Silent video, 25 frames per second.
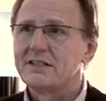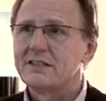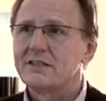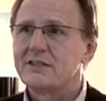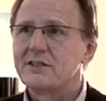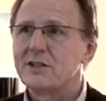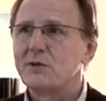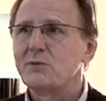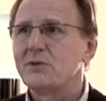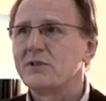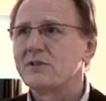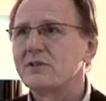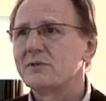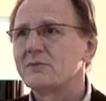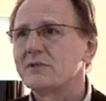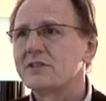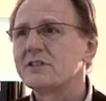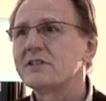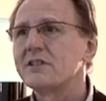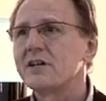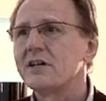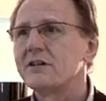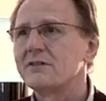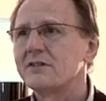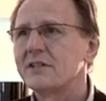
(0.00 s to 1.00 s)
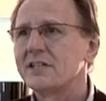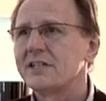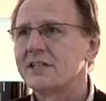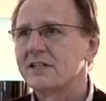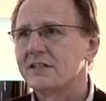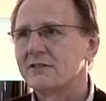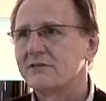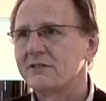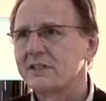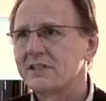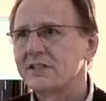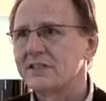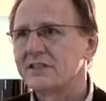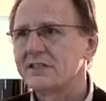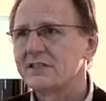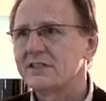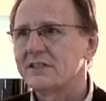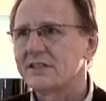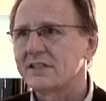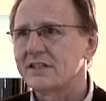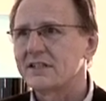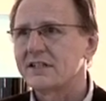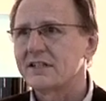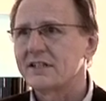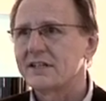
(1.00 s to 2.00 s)
some of them are totally
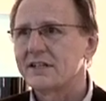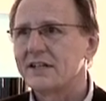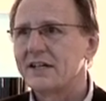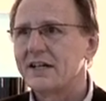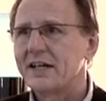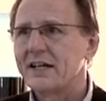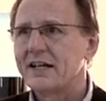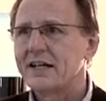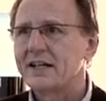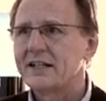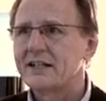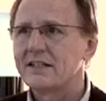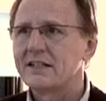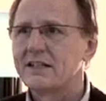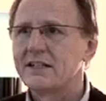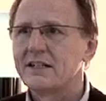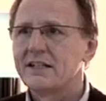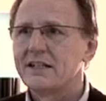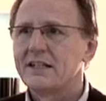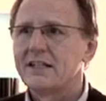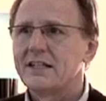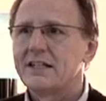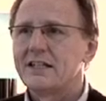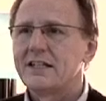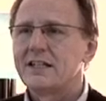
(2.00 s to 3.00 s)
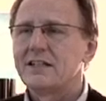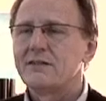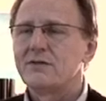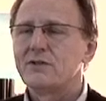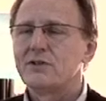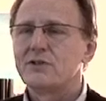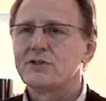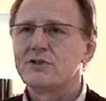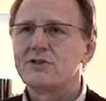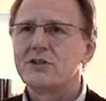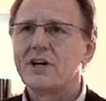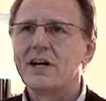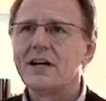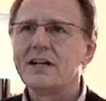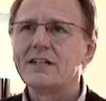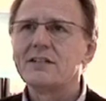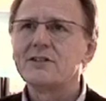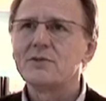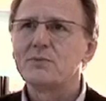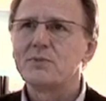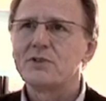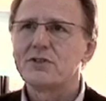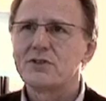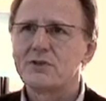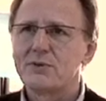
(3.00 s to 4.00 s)
unrealistic. And if you're trying
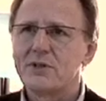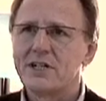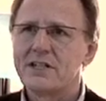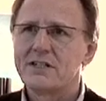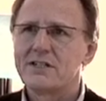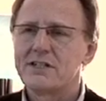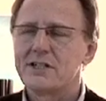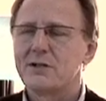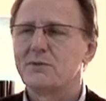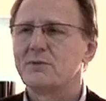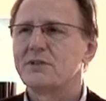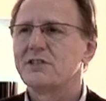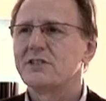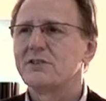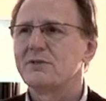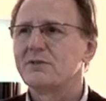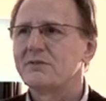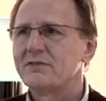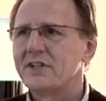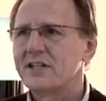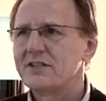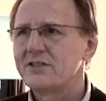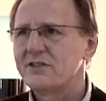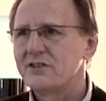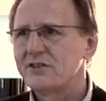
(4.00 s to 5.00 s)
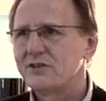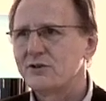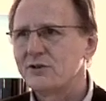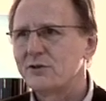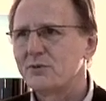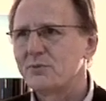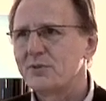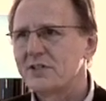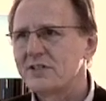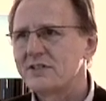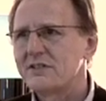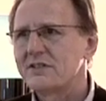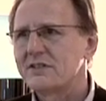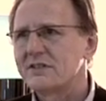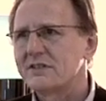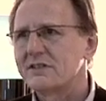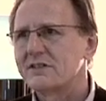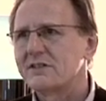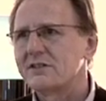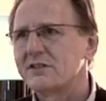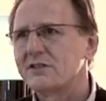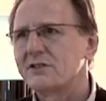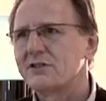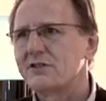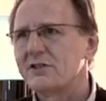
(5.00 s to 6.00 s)
to persuade somebody to invest in your business,
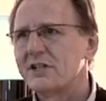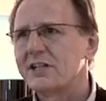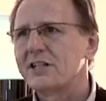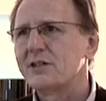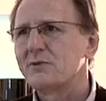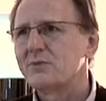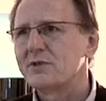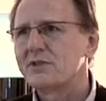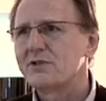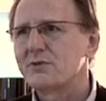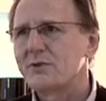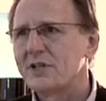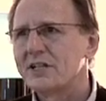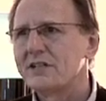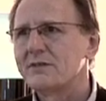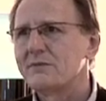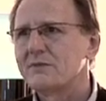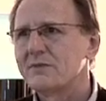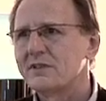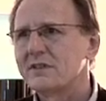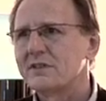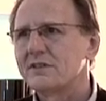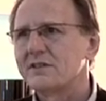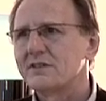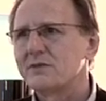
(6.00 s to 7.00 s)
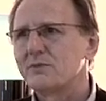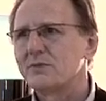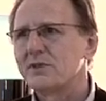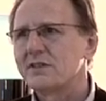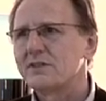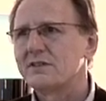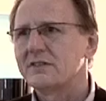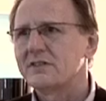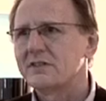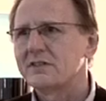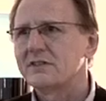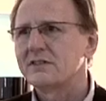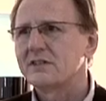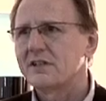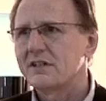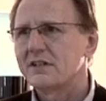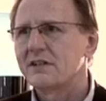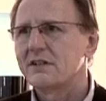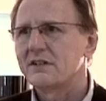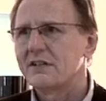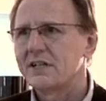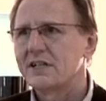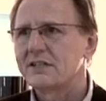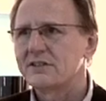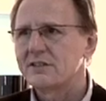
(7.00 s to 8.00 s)
and you're trying to persuade them that this business is going
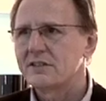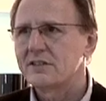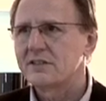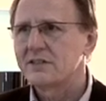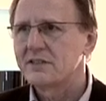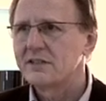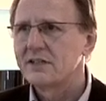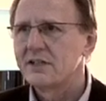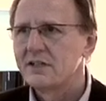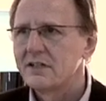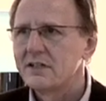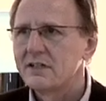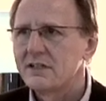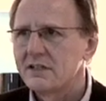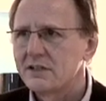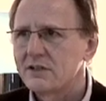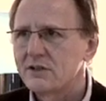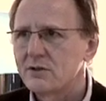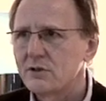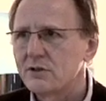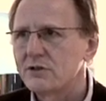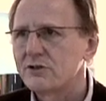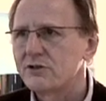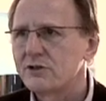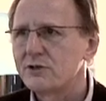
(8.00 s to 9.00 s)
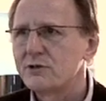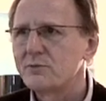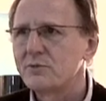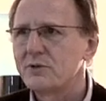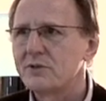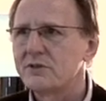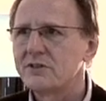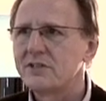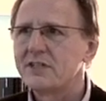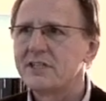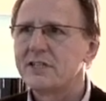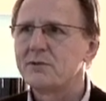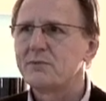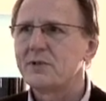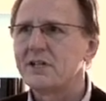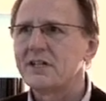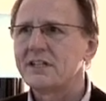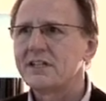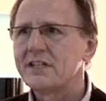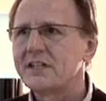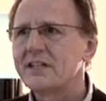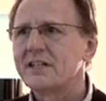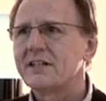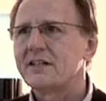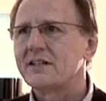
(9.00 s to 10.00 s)
to actually quadruple year by
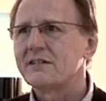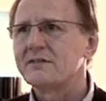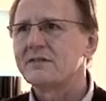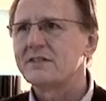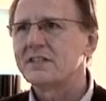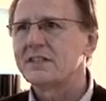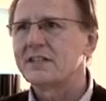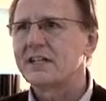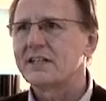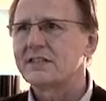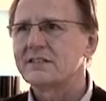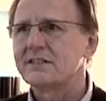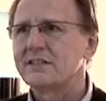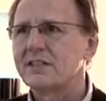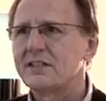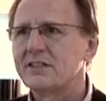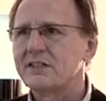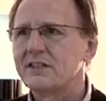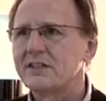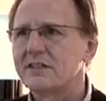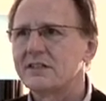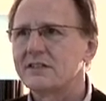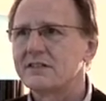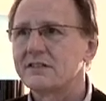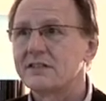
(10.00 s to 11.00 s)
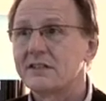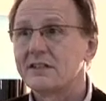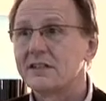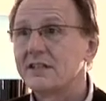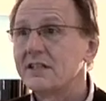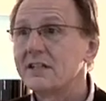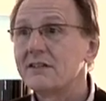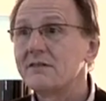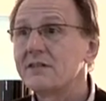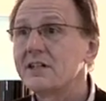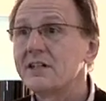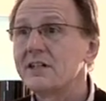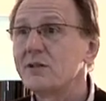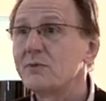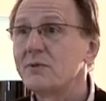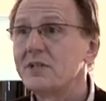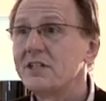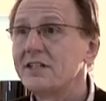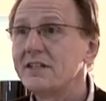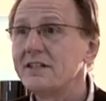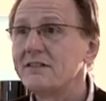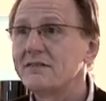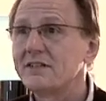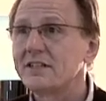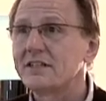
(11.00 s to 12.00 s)
year over the next 10 years, they're never going to
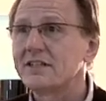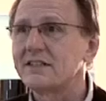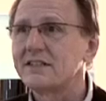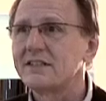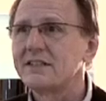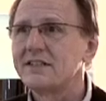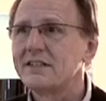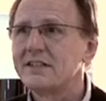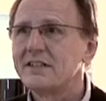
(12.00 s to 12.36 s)
believe it.